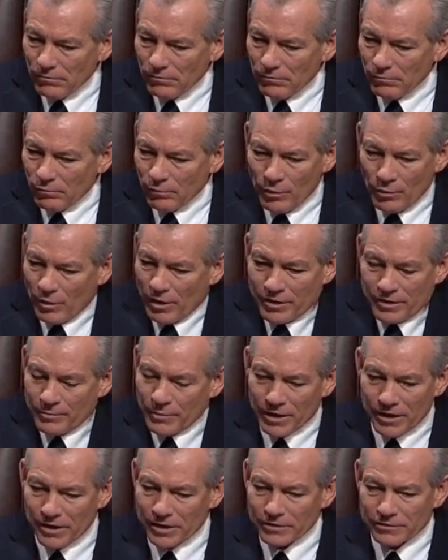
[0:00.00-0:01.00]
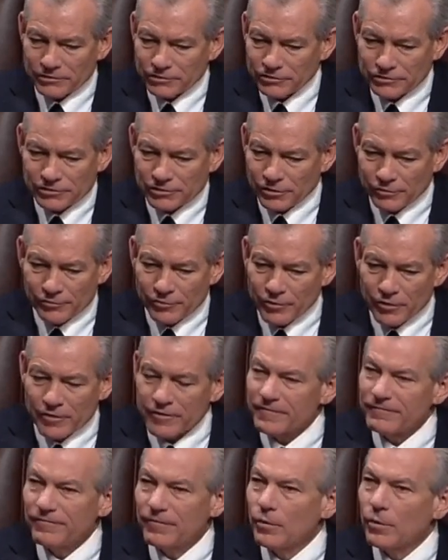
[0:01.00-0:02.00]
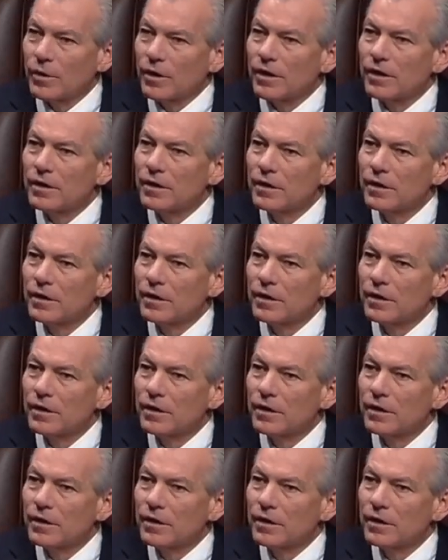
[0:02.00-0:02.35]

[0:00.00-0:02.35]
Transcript: we wanted to bring our children on the floor.